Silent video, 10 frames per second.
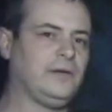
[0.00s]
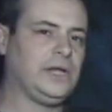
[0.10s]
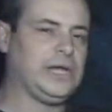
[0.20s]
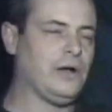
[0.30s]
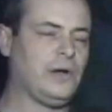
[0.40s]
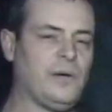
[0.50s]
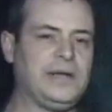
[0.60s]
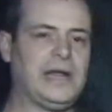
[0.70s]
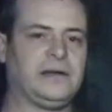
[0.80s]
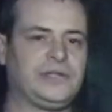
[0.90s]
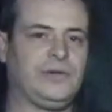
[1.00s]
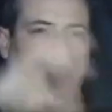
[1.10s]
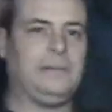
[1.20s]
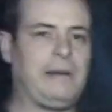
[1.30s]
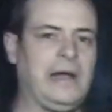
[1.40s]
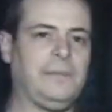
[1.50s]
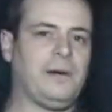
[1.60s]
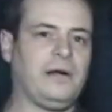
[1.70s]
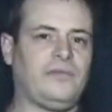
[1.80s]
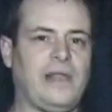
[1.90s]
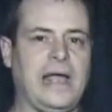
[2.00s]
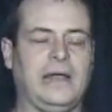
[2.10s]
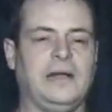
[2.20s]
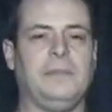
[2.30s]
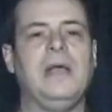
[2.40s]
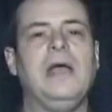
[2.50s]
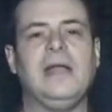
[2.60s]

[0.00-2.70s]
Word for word: you know, going down the street and body parts flying up.